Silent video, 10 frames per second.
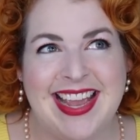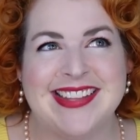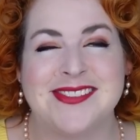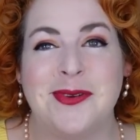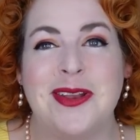
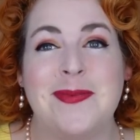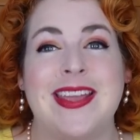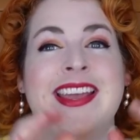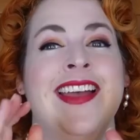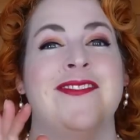it's going to
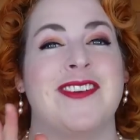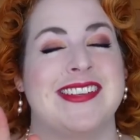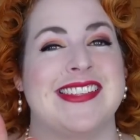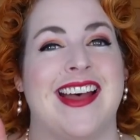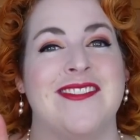be,
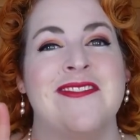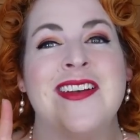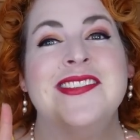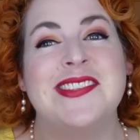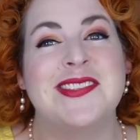first off,
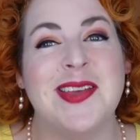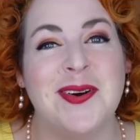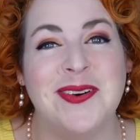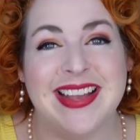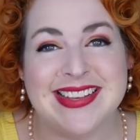
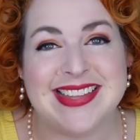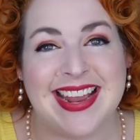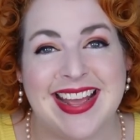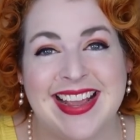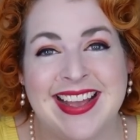so
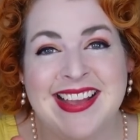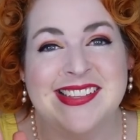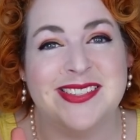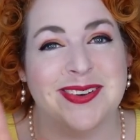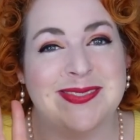exciting.
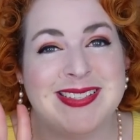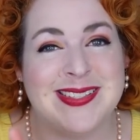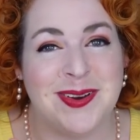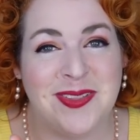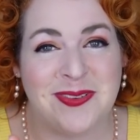So I'm
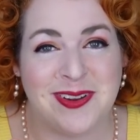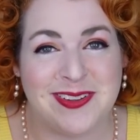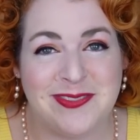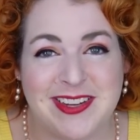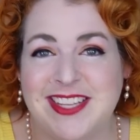so
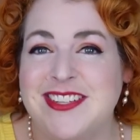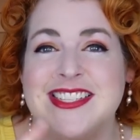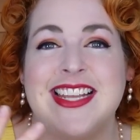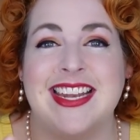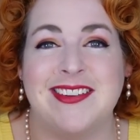thrilled for you
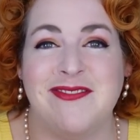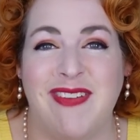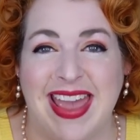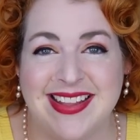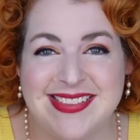just in
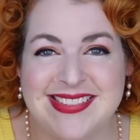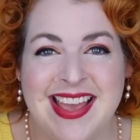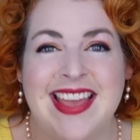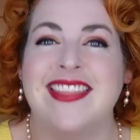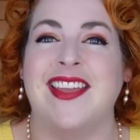advance
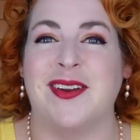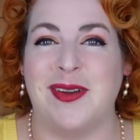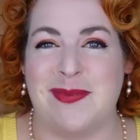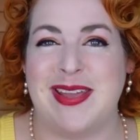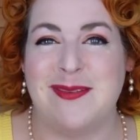that you're
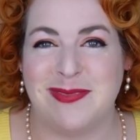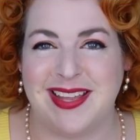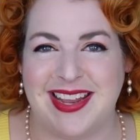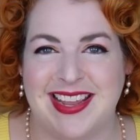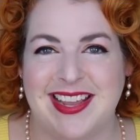going to be
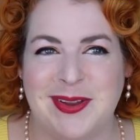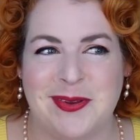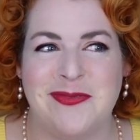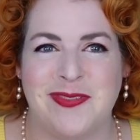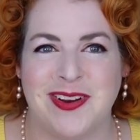completing
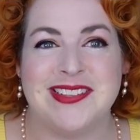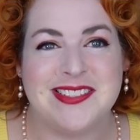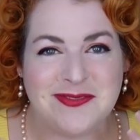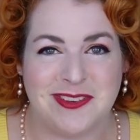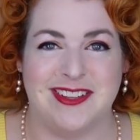your
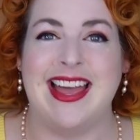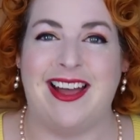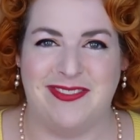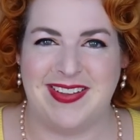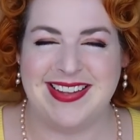first full
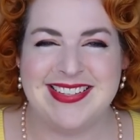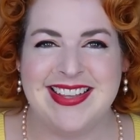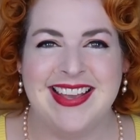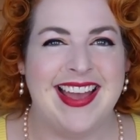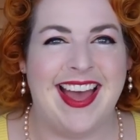outfit
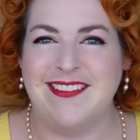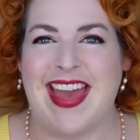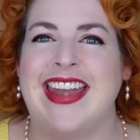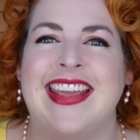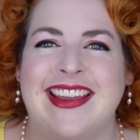of
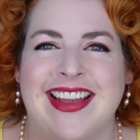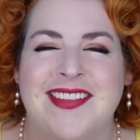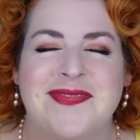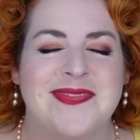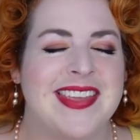any era.